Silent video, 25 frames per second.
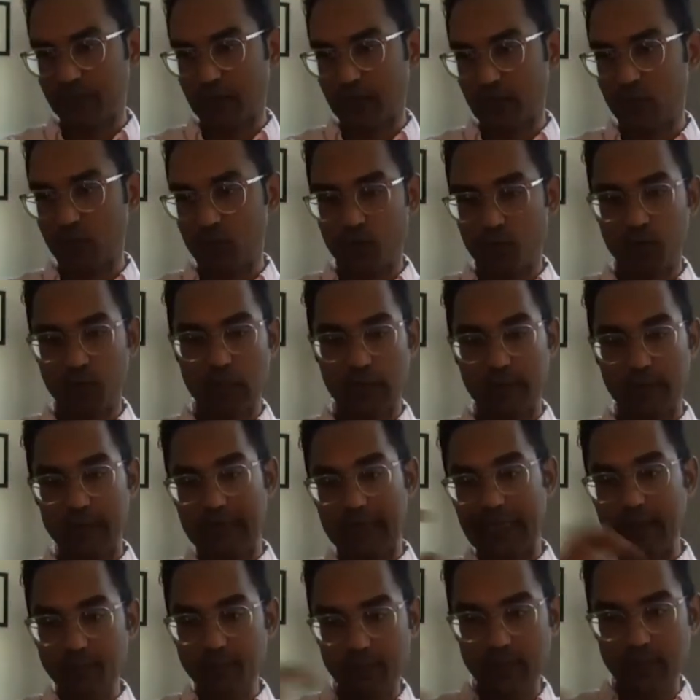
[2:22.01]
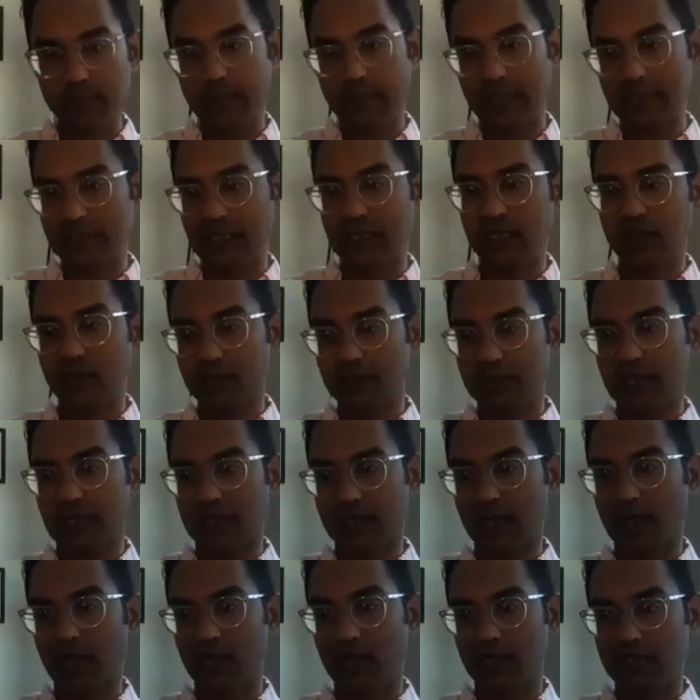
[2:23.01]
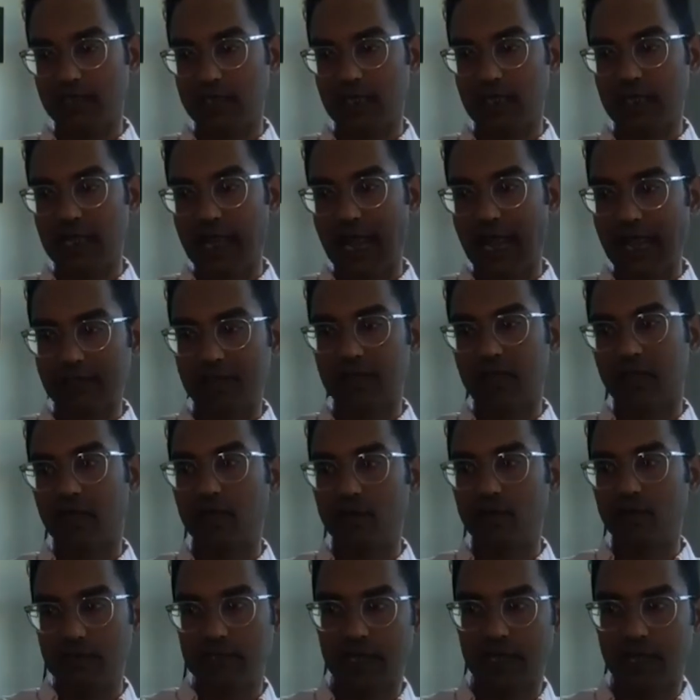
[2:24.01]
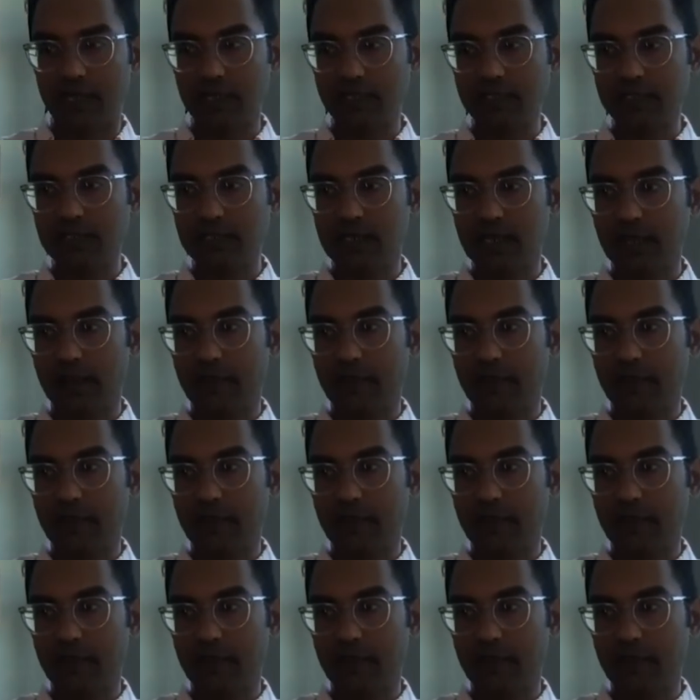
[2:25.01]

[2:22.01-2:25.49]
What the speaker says: who will be implementing your technology at their hotels,